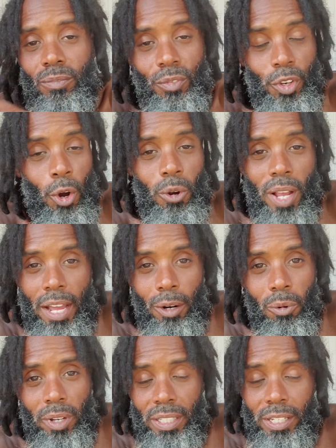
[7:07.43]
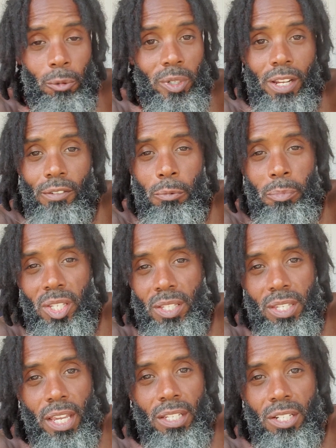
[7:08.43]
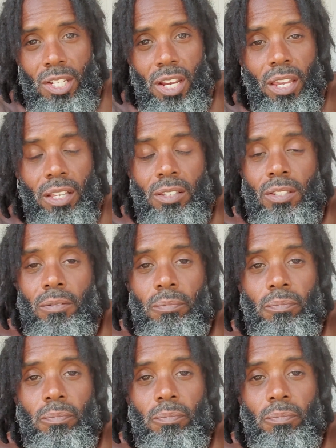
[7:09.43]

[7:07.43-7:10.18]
No kind of way. There would never be a second chance.